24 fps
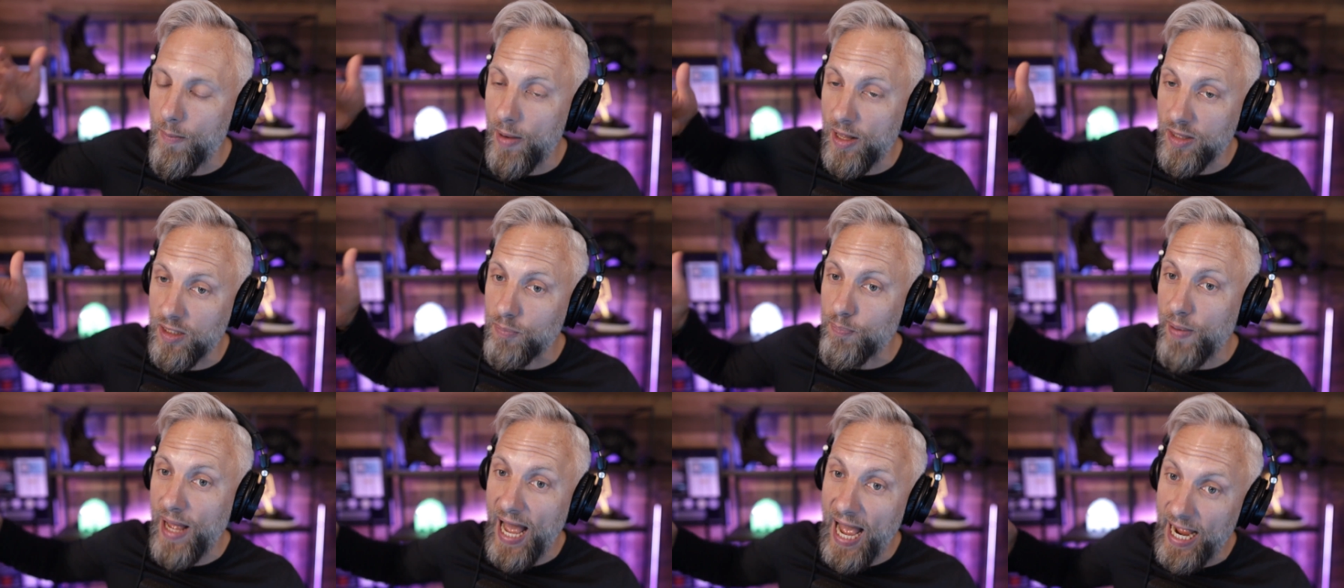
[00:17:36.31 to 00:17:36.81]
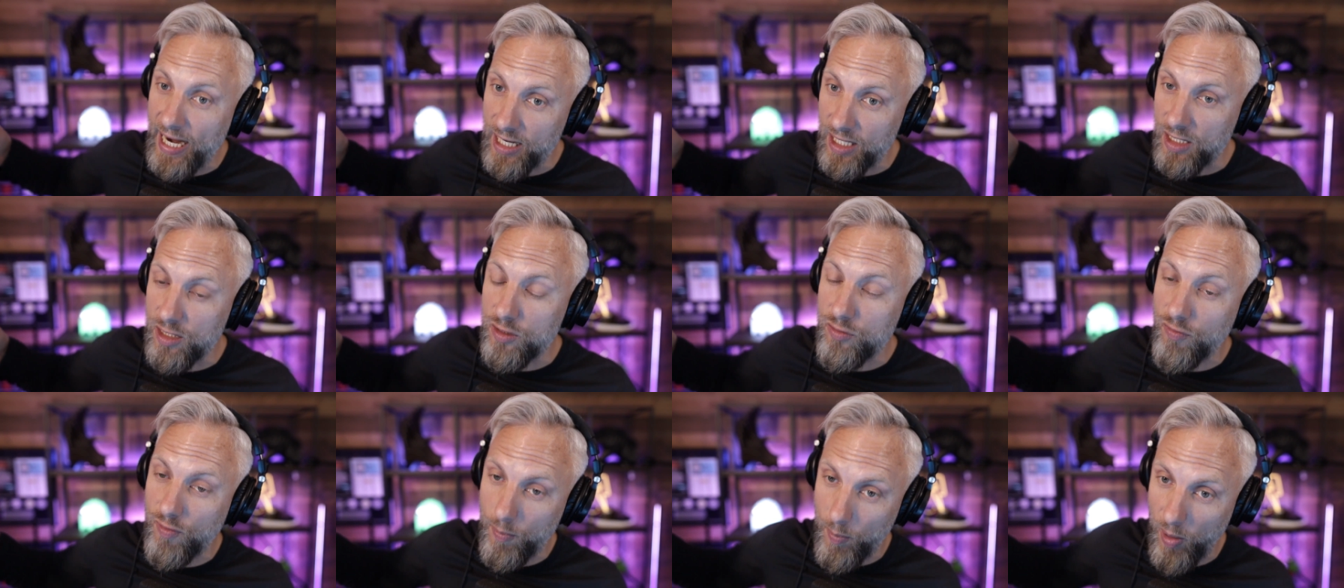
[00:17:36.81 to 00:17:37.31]
month
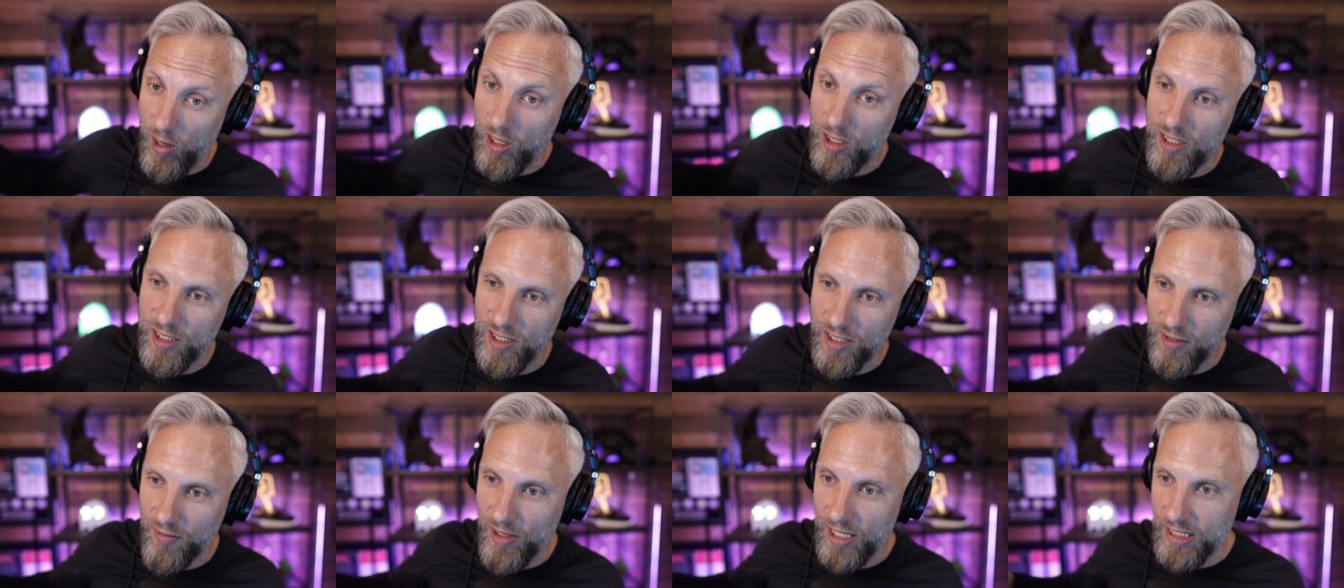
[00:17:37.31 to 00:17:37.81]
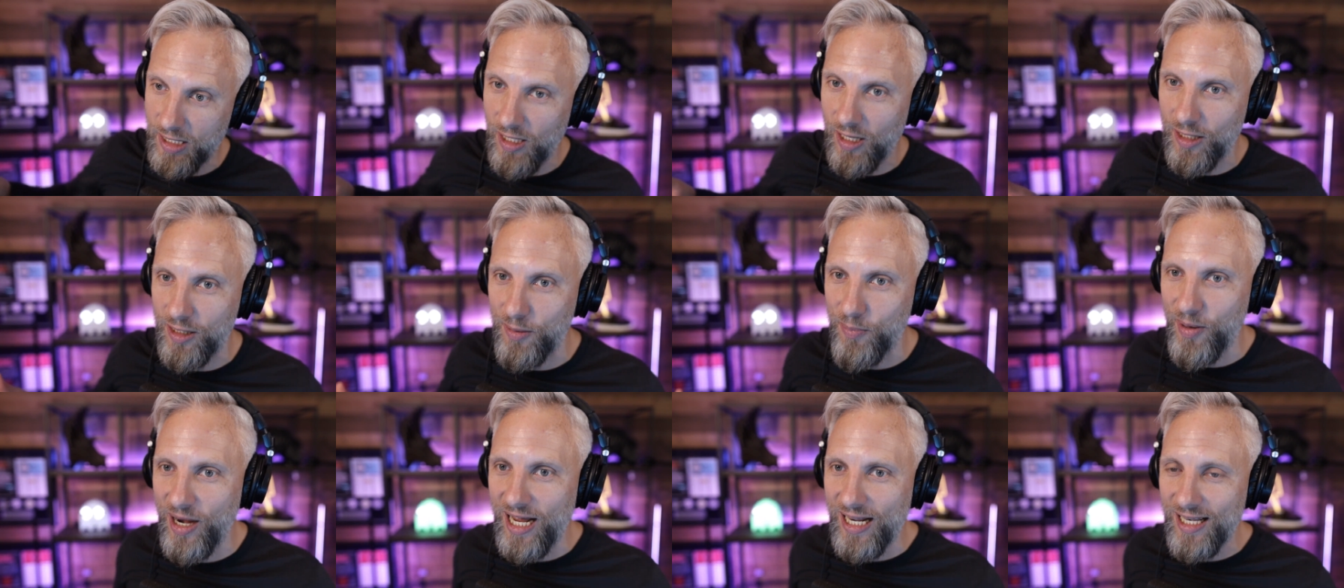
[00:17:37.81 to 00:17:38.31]
package for marketing, right,
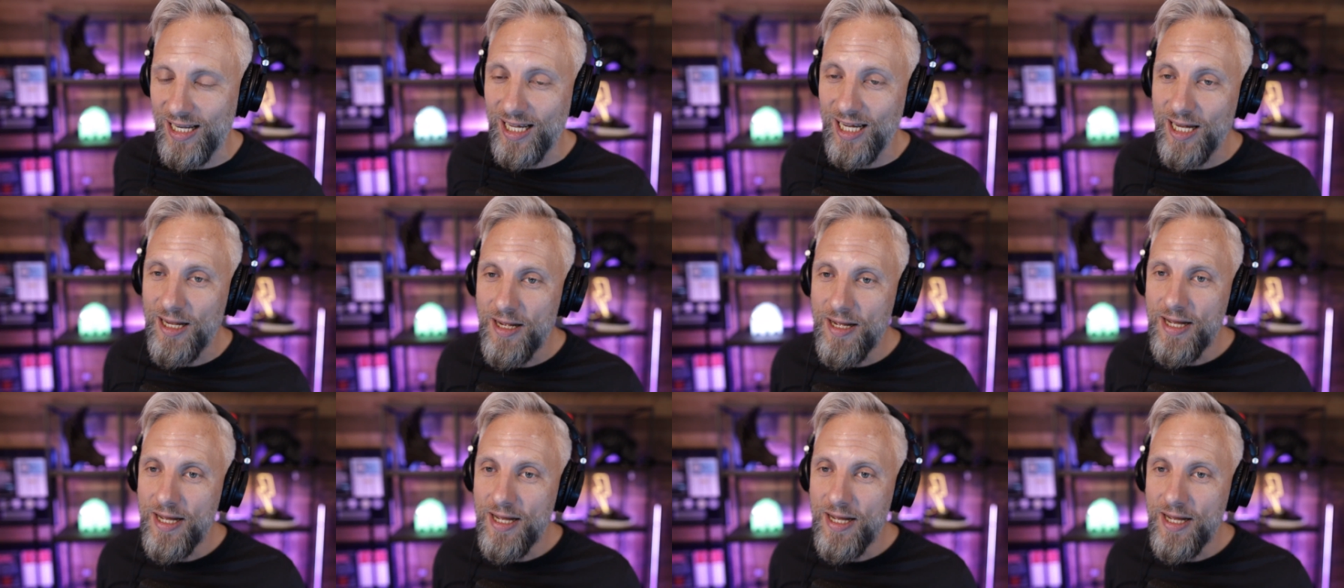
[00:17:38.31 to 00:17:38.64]
Dr. Bradley?